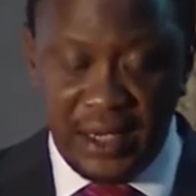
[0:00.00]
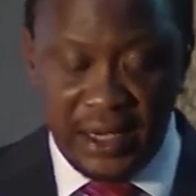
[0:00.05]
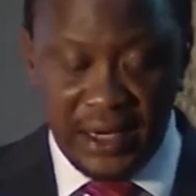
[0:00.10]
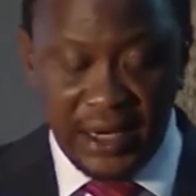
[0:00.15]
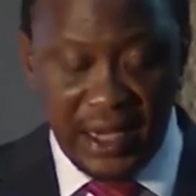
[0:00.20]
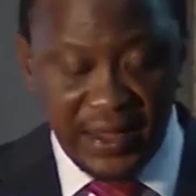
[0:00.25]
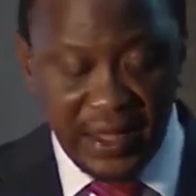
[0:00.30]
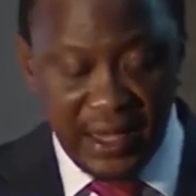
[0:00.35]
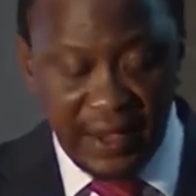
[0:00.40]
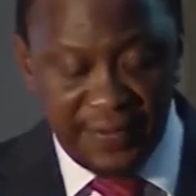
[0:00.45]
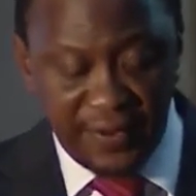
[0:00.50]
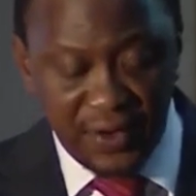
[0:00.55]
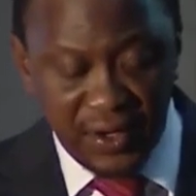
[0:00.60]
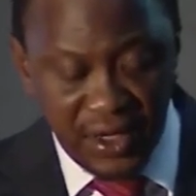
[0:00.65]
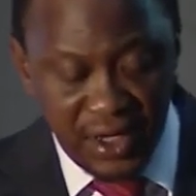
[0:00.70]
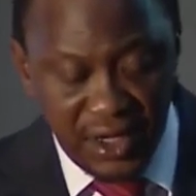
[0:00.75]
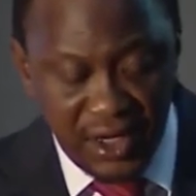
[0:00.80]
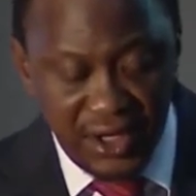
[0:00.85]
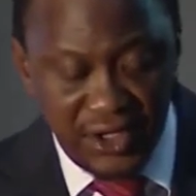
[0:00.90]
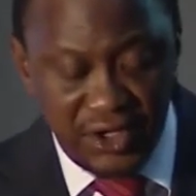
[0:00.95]
And I therefore
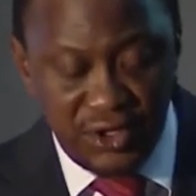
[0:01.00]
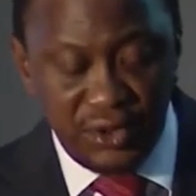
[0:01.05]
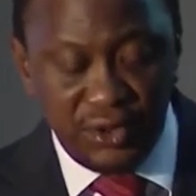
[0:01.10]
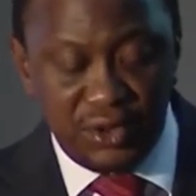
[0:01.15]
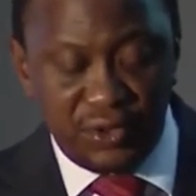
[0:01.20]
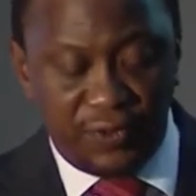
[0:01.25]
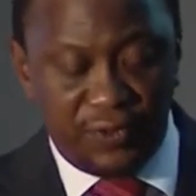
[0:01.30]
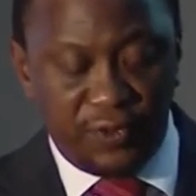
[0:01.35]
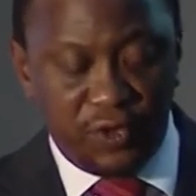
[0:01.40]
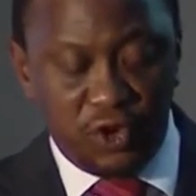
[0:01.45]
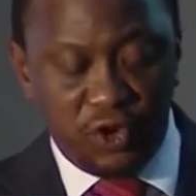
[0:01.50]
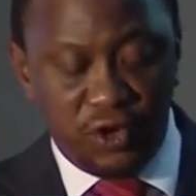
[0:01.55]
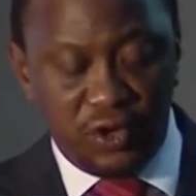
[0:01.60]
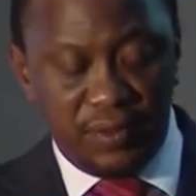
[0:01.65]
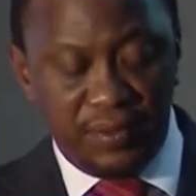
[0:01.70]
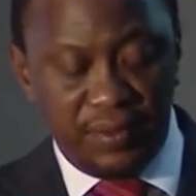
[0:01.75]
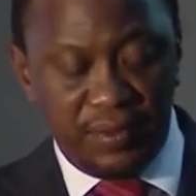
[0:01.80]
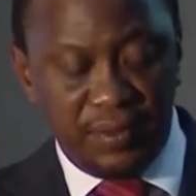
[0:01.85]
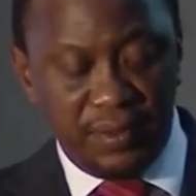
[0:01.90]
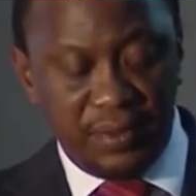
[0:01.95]
urge you to
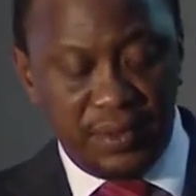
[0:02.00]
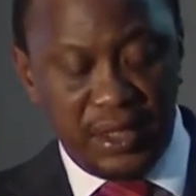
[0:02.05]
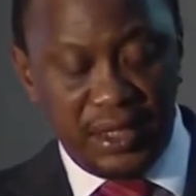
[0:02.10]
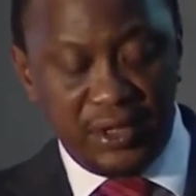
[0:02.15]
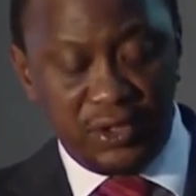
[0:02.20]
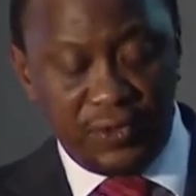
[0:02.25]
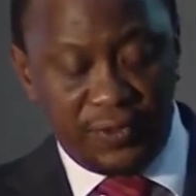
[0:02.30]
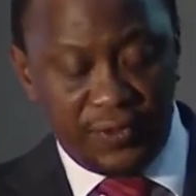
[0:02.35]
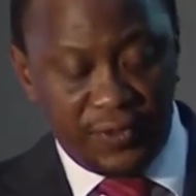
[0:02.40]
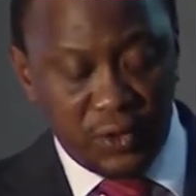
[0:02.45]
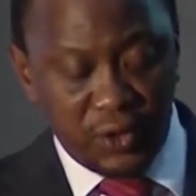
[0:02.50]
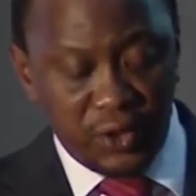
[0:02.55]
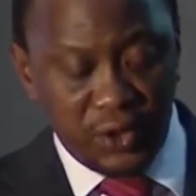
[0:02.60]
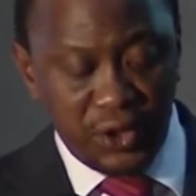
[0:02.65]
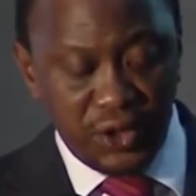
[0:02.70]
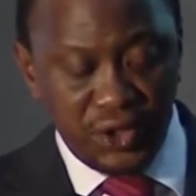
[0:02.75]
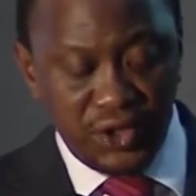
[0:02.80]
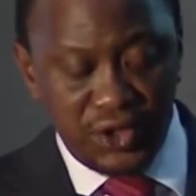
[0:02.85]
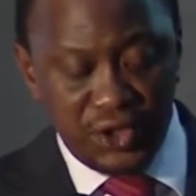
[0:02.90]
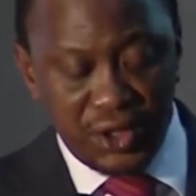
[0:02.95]
form and to
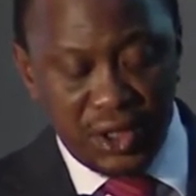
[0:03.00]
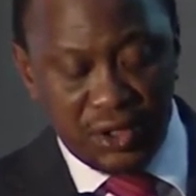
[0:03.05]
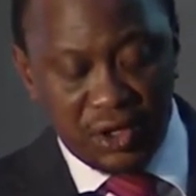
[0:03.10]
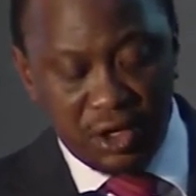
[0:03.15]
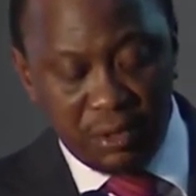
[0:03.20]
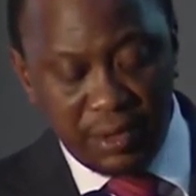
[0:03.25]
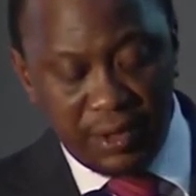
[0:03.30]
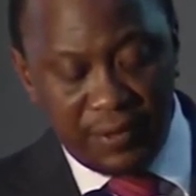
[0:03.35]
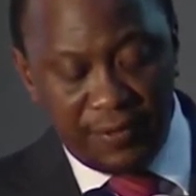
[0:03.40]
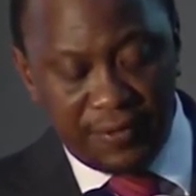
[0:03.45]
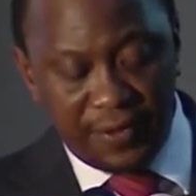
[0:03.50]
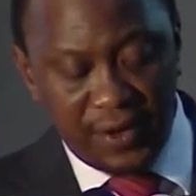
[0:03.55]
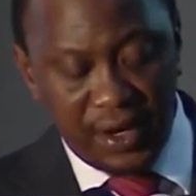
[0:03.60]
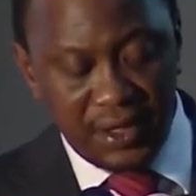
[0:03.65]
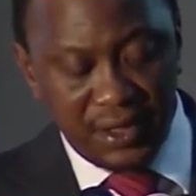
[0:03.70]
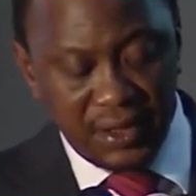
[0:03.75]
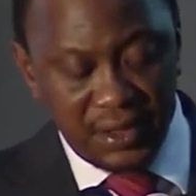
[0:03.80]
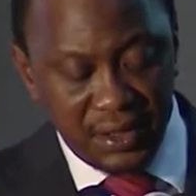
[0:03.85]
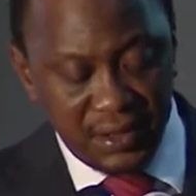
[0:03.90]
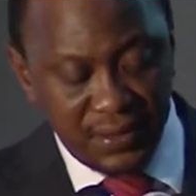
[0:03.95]
forge a common
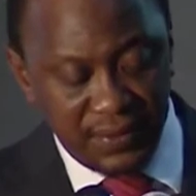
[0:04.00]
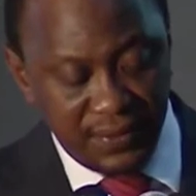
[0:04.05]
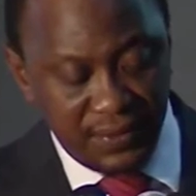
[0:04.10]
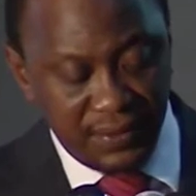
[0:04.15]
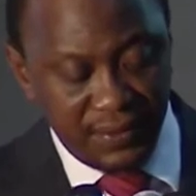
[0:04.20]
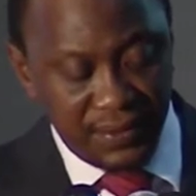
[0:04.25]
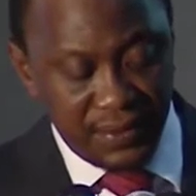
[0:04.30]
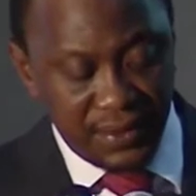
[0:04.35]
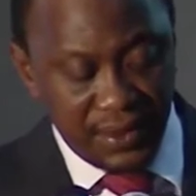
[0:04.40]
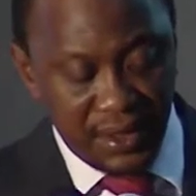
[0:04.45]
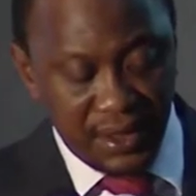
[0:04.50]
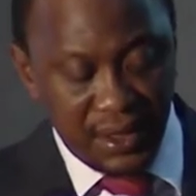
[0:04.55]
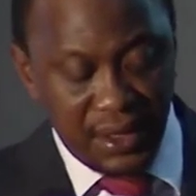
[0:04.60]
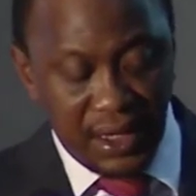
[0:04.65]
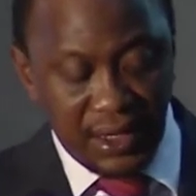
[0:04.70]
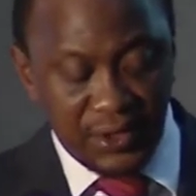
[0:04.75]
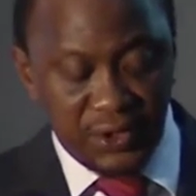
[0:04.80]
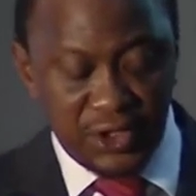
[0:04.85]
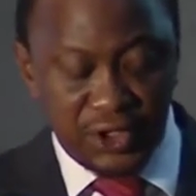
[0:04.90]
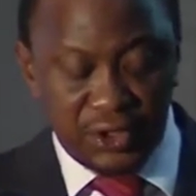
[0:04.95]
front
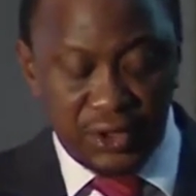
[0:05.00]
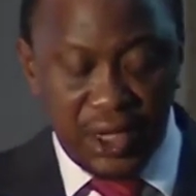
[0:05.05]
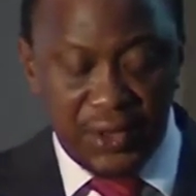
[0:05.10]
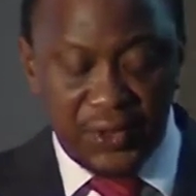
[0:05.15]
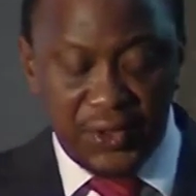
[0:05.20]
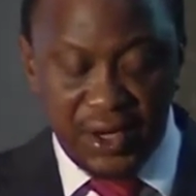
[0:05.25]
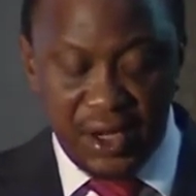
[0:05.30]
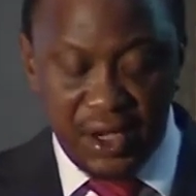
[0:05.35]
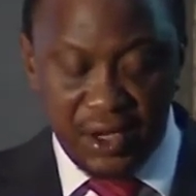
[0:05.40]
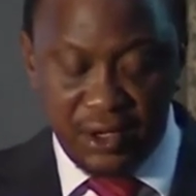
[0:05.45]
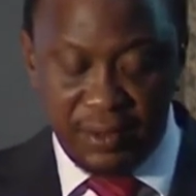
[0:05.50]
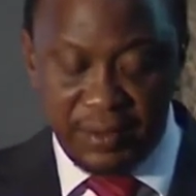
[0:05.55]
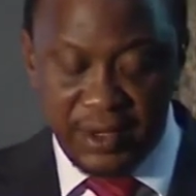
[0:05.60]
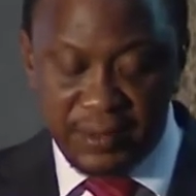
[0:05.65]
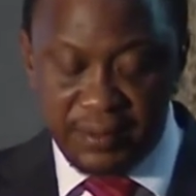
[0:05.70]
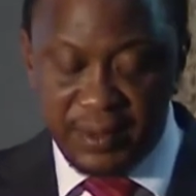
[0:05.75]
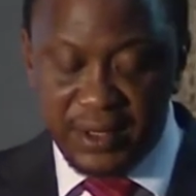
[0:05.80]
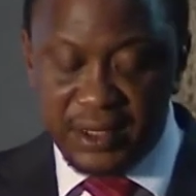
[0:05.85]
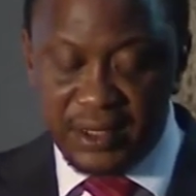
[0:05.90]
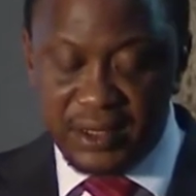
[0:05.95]
and to strengthen our
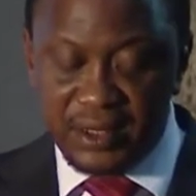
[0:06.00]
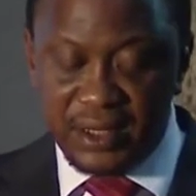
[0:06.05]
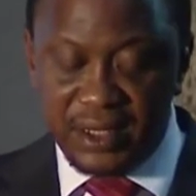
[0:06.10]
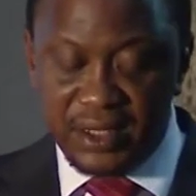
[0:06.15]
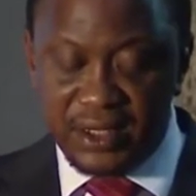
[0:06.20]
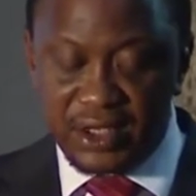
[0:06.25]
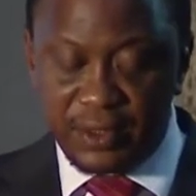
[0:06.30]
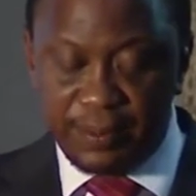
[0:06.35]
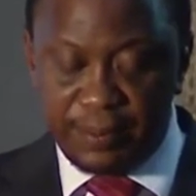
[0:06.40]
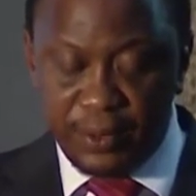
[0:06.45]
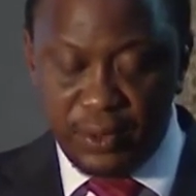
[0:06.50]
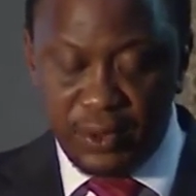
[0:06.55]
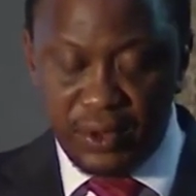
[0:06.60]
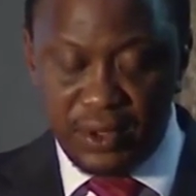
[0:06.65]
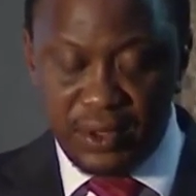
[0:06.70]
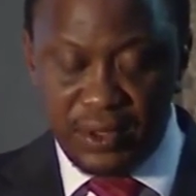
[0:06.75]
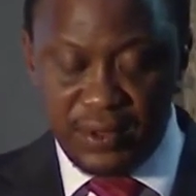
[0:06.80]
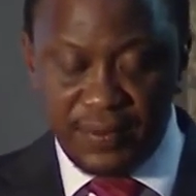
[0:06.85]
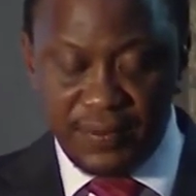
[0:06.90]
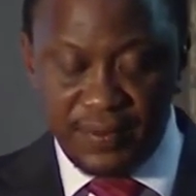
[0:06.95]
commitment and support
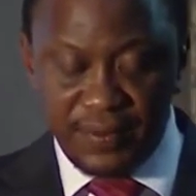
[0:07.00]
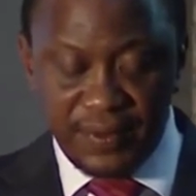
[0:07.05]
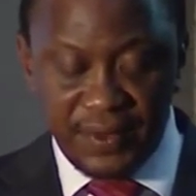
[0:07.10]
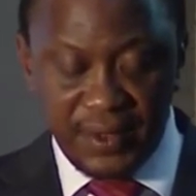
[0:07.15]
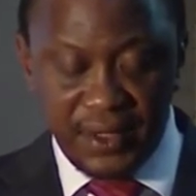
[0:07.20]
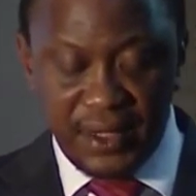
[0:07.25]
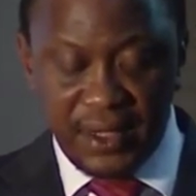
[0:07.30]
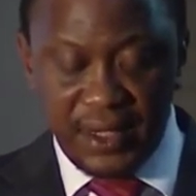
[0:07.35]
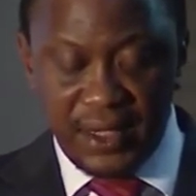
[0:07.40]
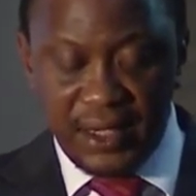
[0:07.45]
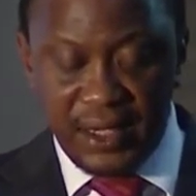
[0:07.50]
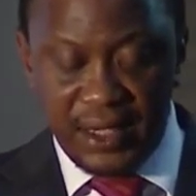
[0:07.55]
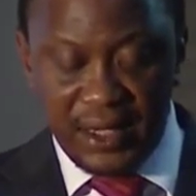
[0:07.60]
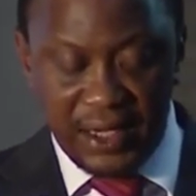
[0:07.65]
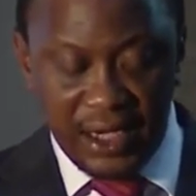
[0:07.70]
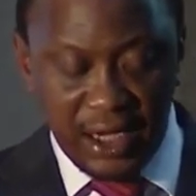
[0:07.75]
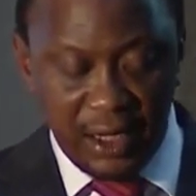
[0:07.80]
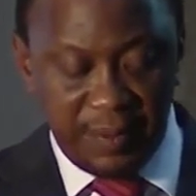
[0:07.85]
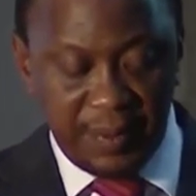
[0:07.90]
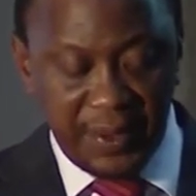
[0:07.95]
in
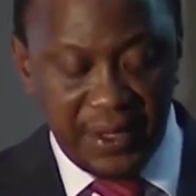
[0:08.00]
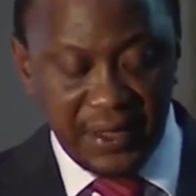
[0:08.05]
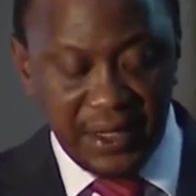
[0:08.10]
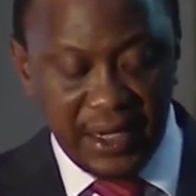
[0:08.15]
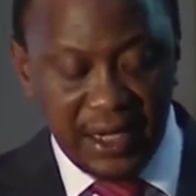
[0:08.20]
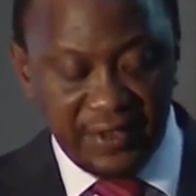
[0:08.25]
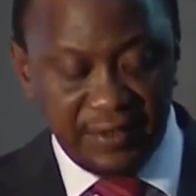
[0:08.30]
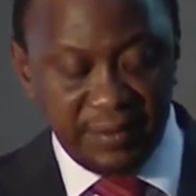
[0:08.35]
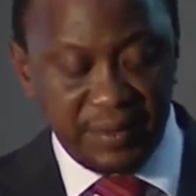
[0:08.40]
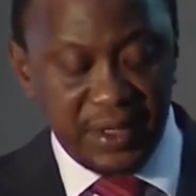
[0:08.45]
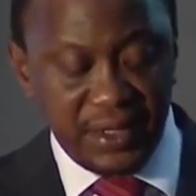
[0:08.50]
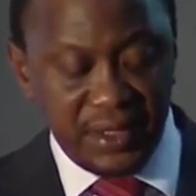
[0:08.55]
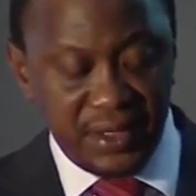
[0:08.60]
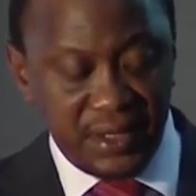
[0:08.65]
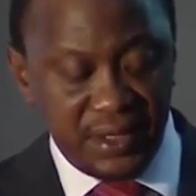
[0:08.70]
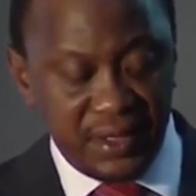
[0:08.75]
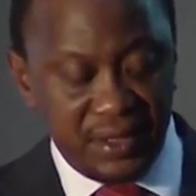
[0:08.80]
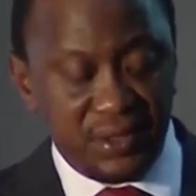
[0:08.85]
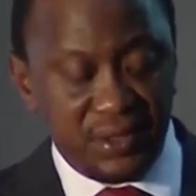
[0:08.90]
helping the government